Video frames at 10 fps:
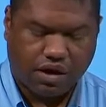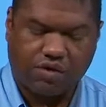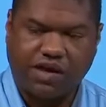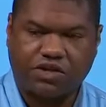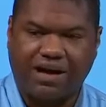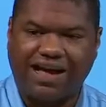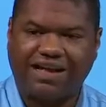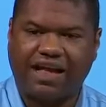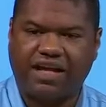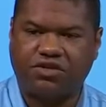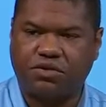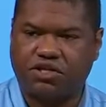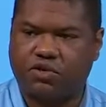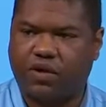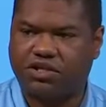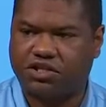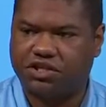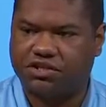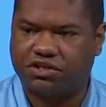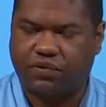Okay, so I could answer this
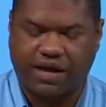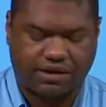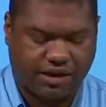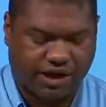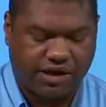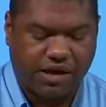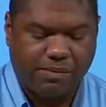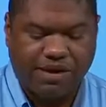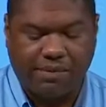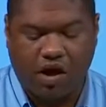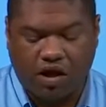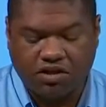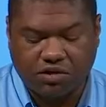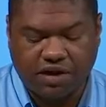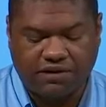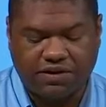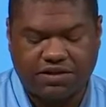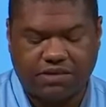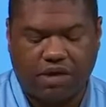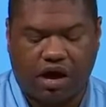question directly, but I'm also given
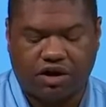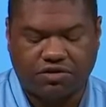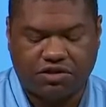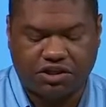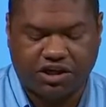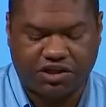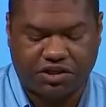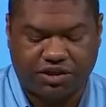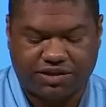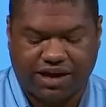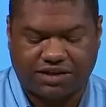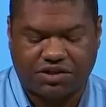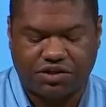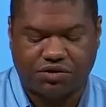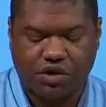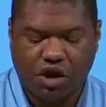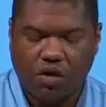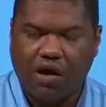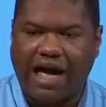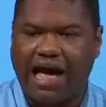some auto suggestions as to
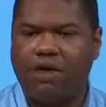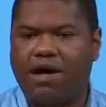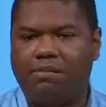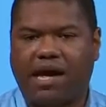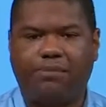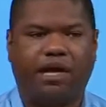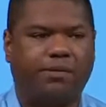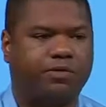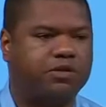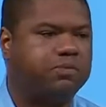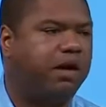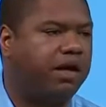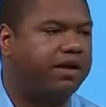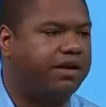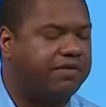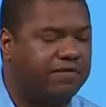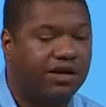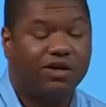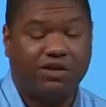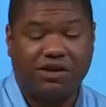how I might be able to respond. And if
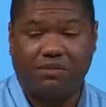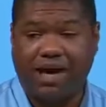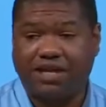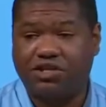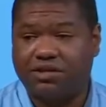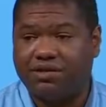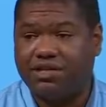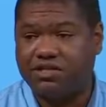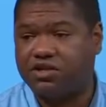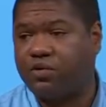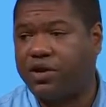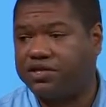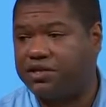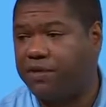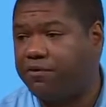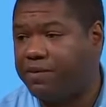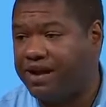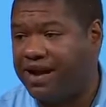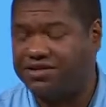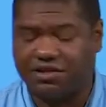you can imagine, this is a question that we've
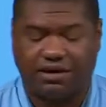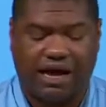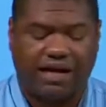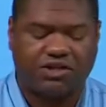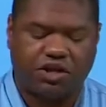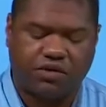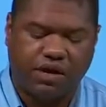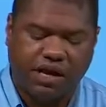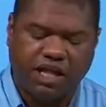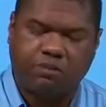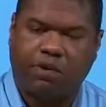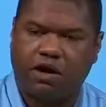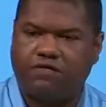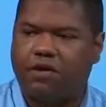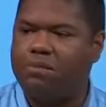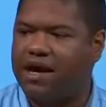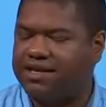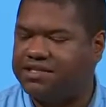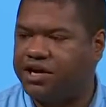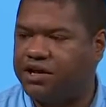been asked a lot, so it's part of our
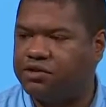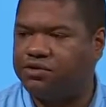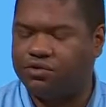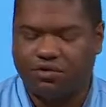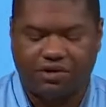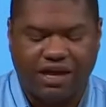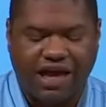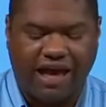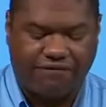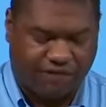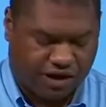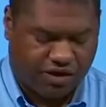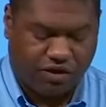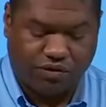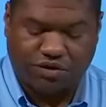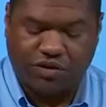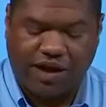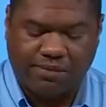Mitel Google FAQ. So